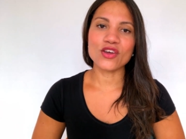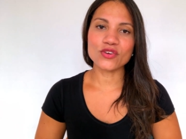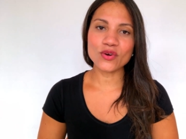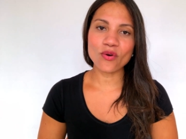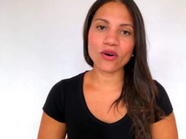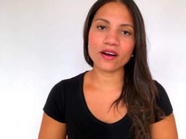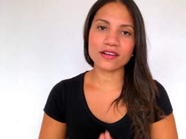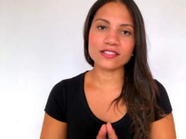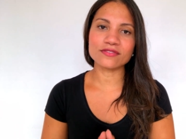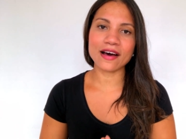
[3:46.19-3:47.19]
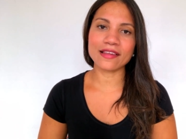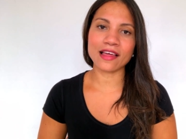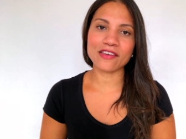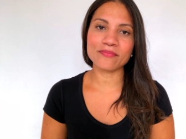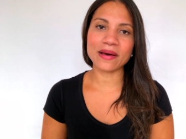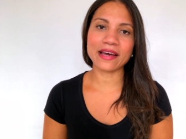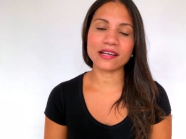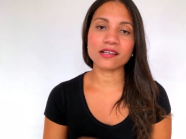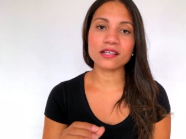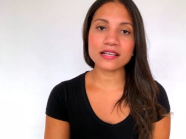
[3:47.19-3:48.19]
your divine life path
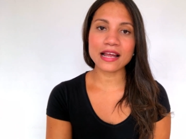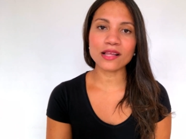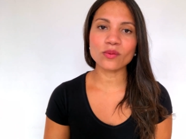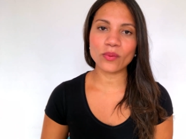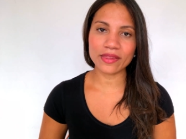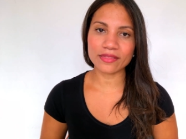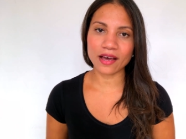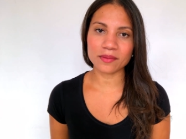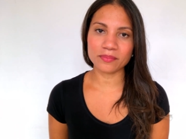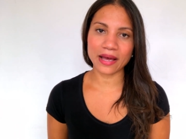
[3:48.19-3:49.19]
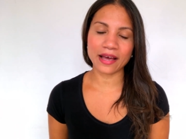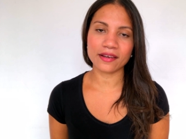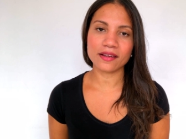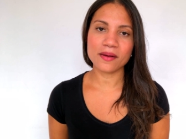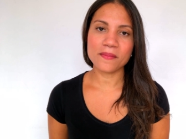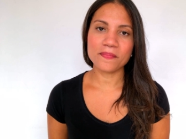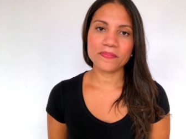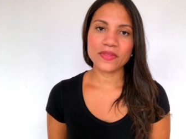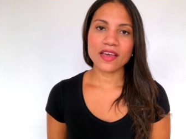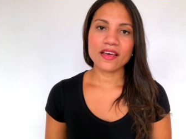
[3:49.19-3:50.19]
and connect with that path.
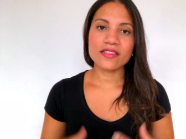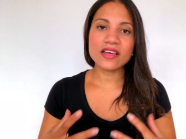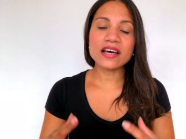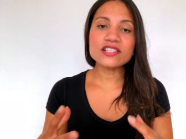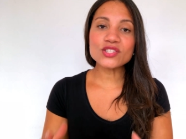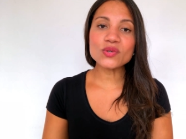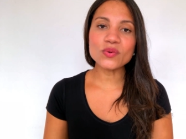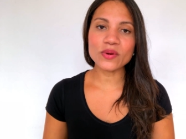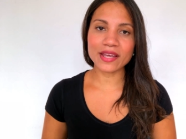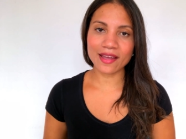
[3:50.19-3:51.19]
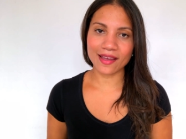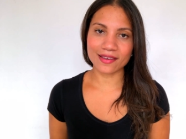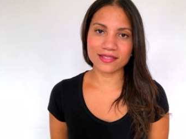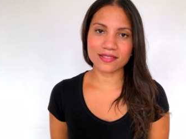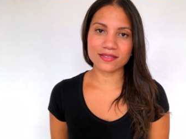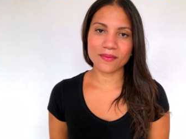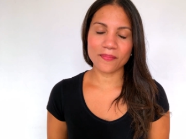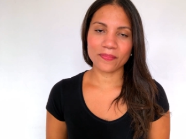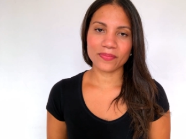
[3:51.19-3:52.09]
That is who he is.